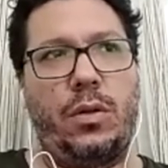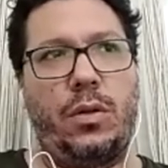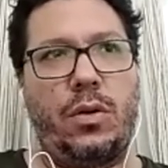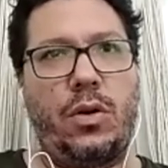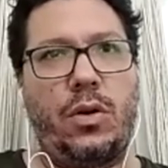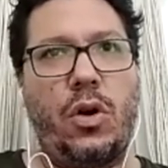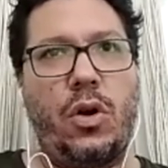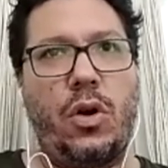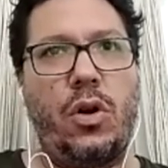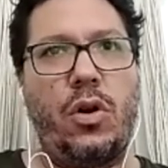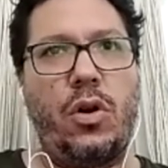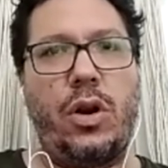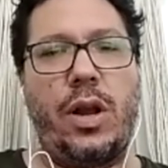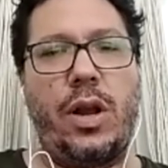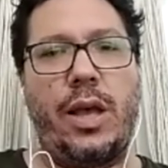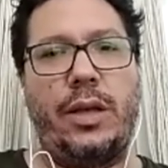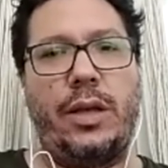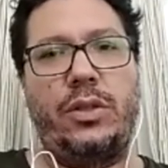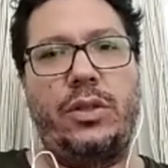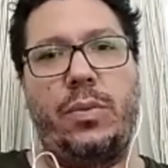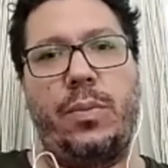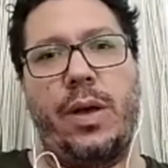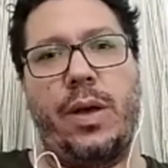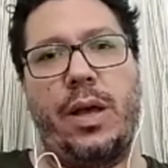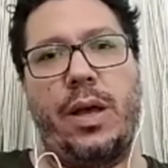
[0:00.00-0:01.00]

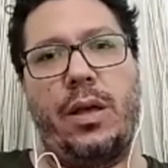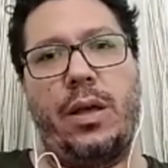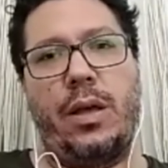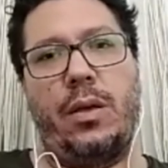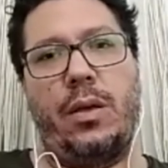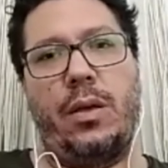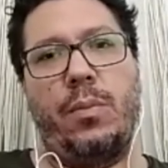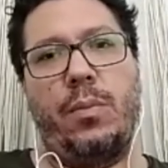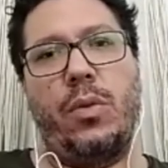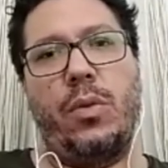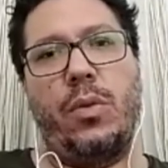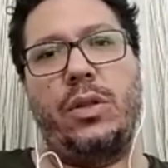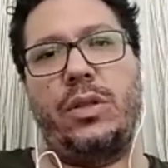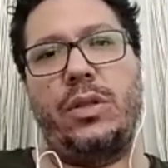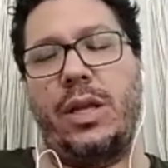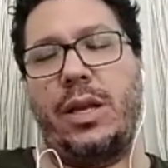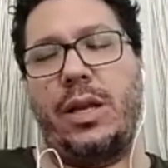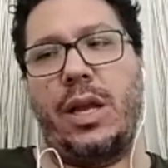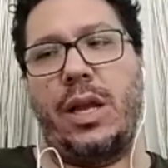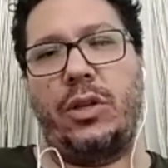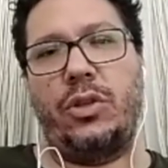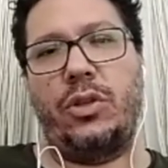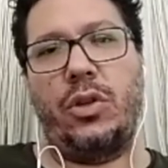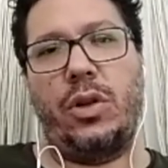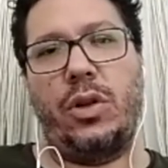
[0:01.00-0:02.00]
colonized by
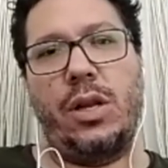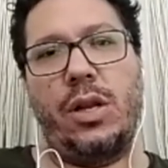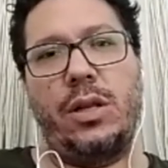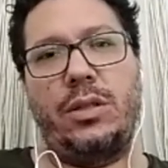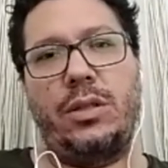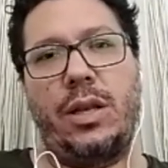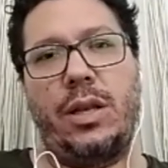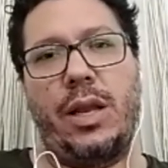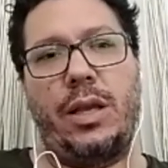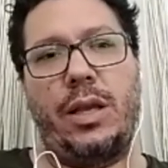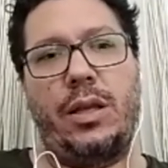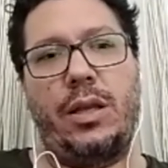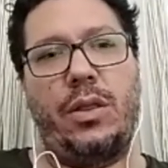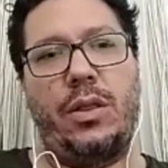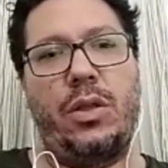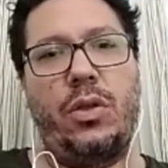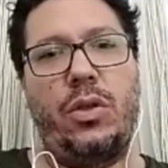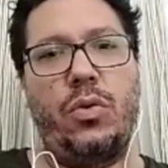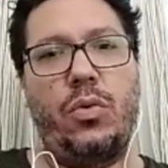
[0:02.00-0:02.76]
multinationals like the